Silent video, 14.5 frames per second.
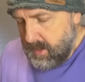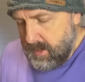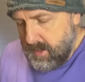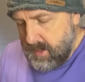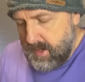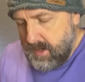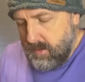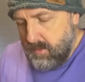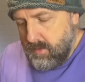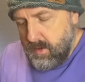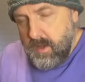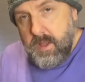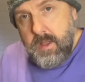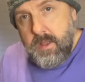Now,
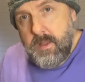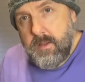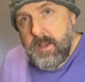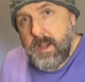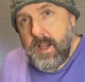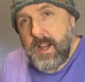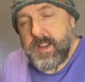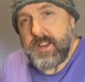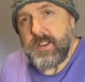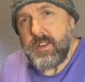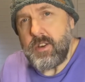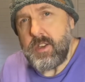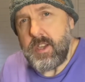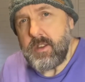I didn't
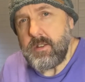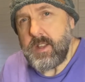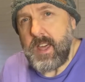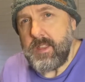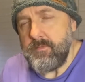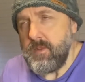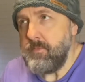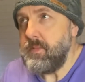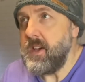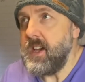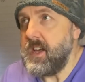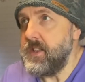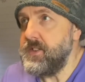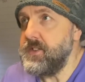know you could get them
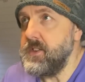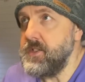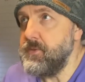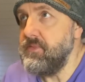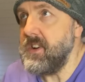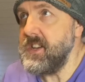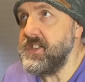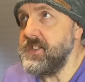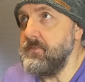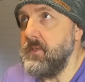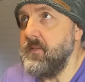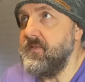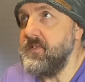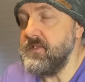repaired, so to price them
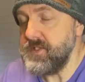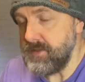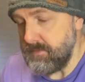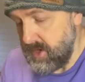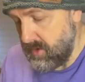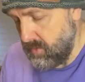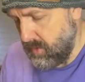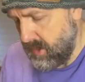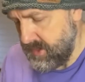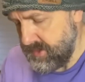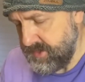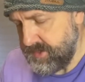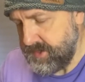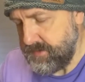up for some new
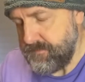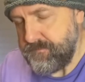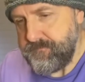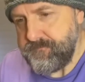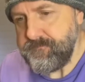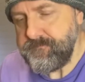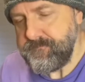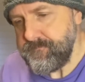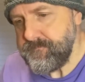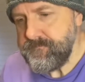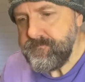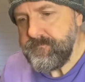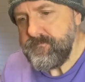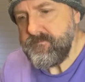ones
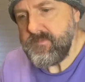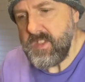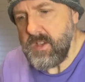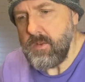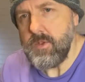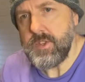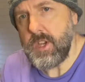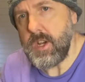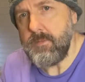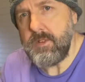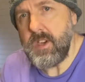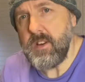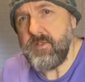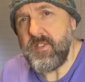was going to
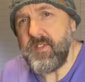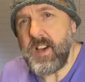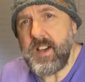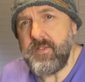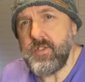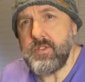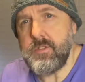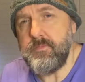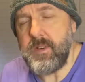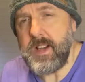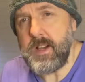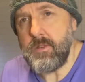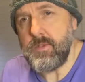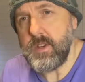be over
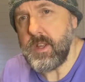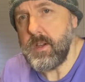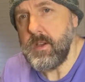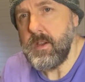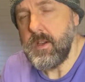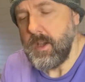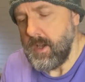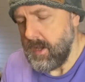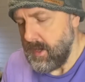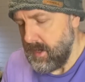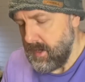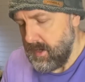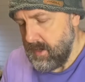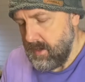£500.
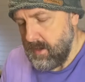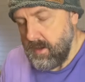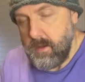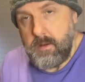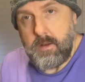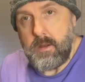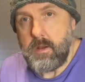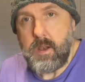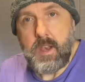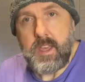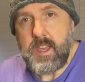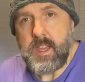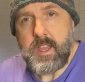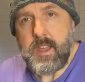Luckily,
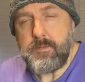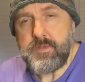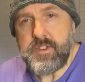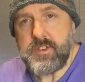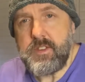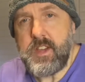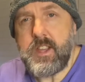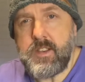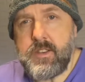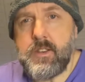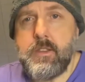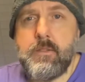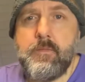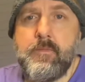you can get them
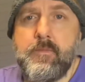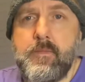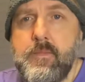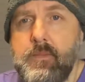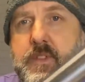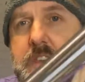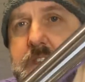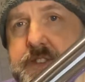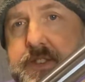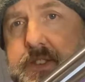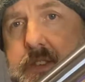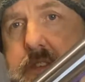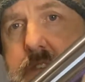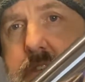straightened. This
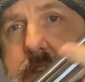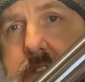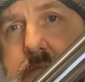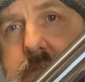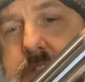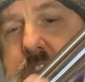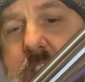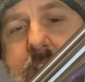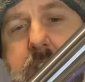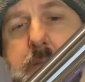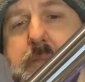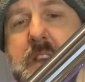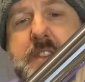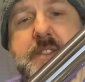was hardly
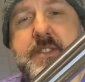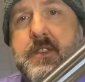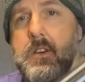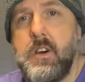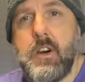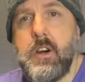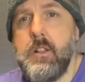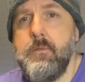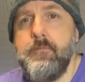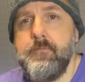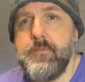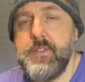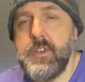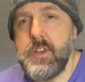bent at all,
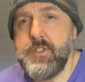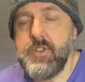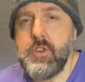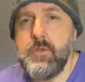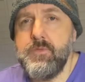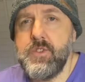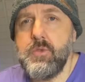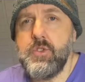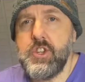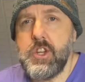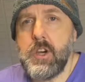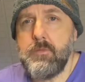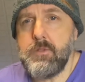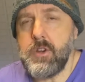so I took them to a
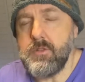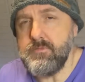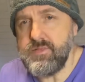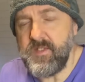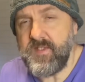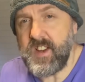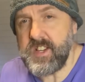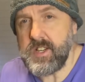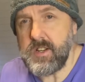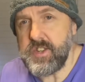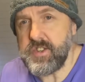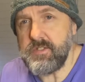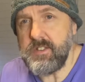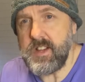shop, got them professionally
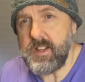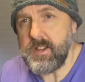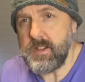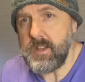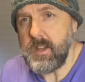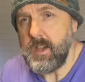straightened.